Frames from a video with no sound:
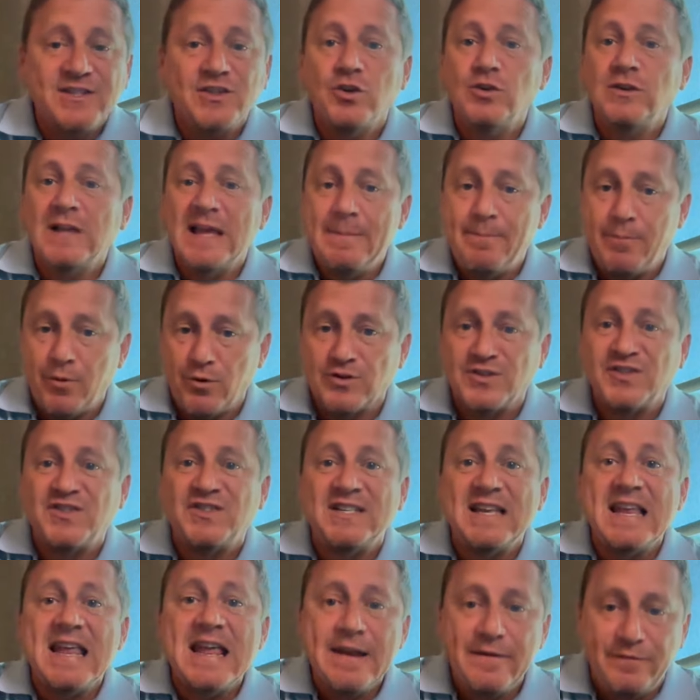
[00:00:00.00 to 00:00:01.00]
He's only
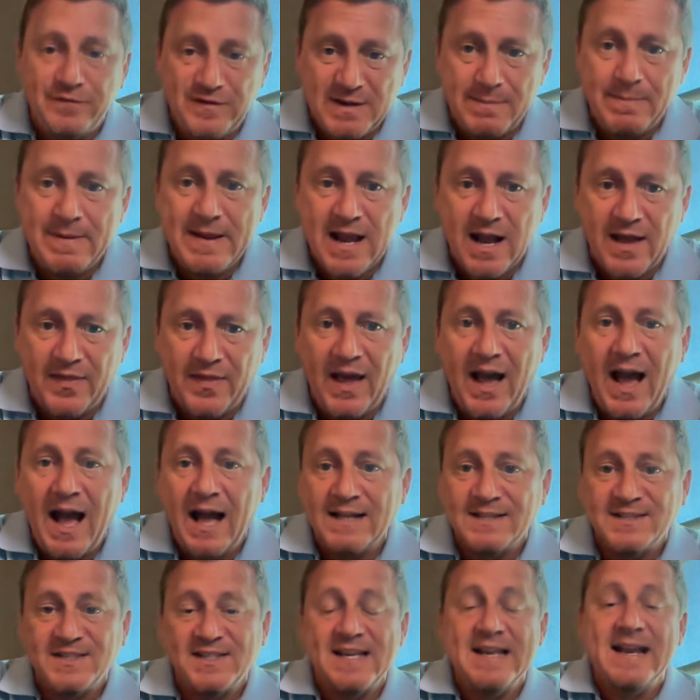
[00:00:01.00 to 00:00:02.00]
perceived to be on the
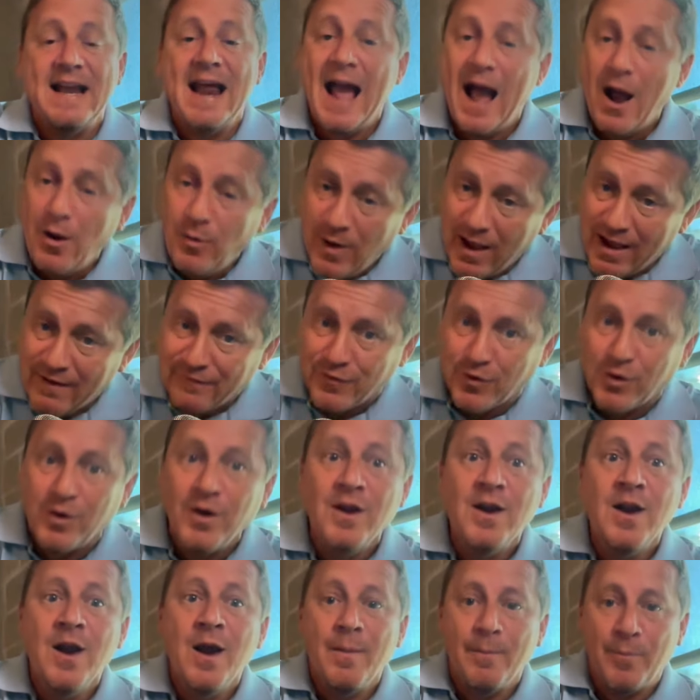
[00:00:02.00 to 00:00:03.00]
hot seat. Mm-hmm. However,
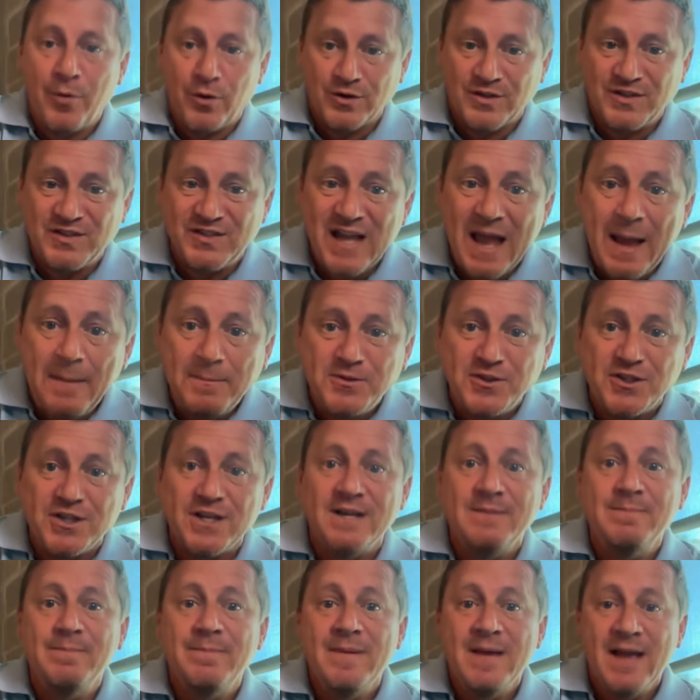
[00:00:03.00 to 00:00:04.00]

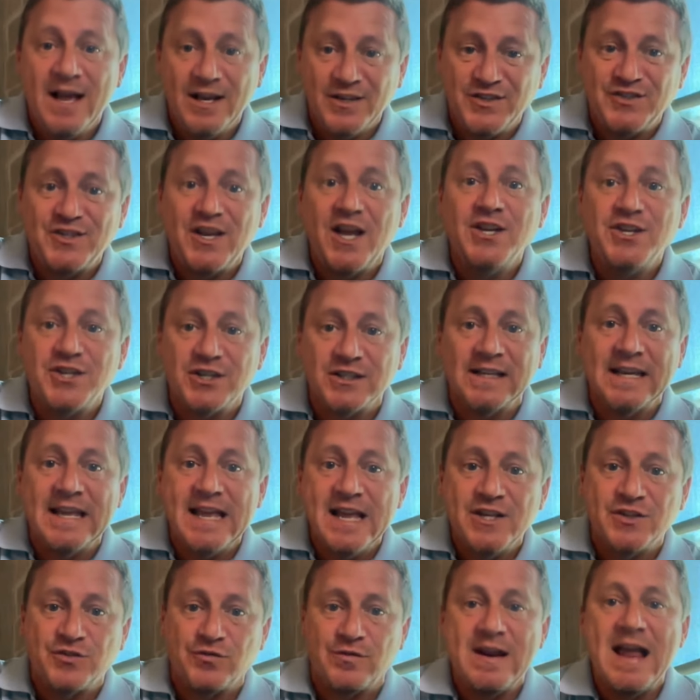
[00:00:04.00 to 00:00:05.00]
perception essentially
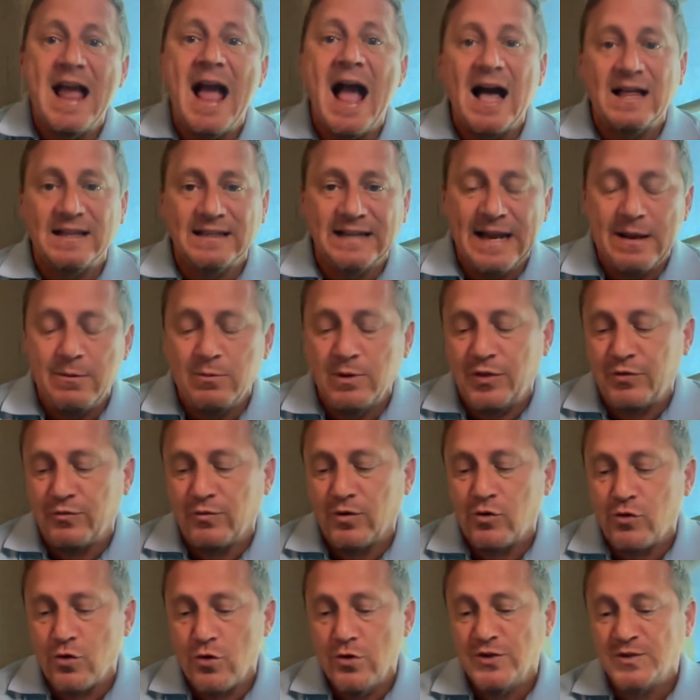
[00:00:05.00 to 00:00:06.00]
is reality with
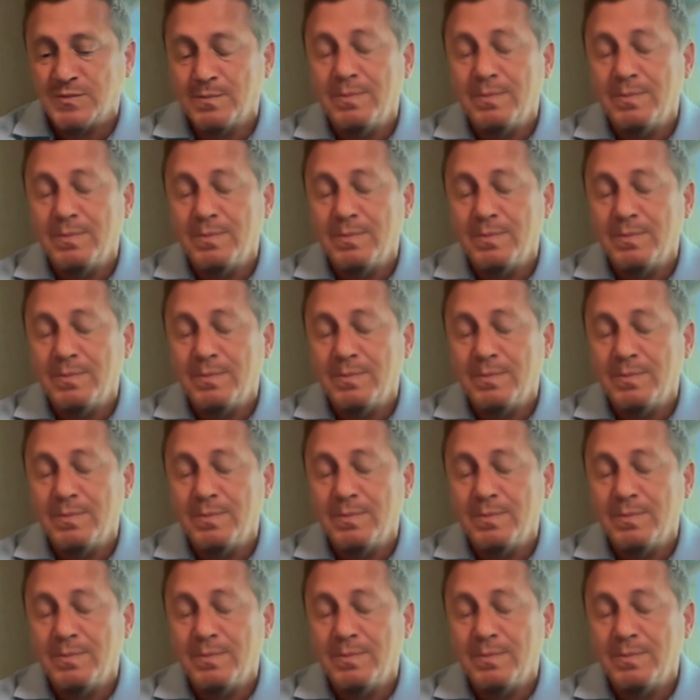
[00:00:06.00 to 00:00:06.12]
recruits.